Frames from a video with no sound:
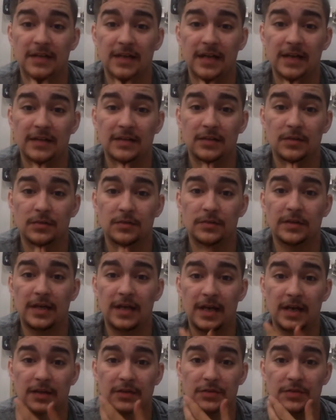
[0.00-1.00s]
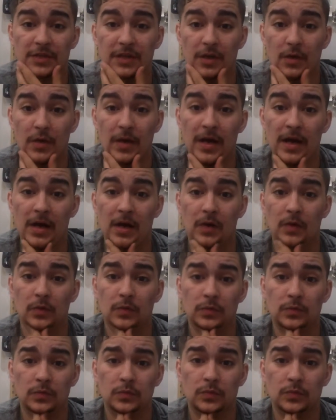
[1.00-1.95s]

I don't actually know how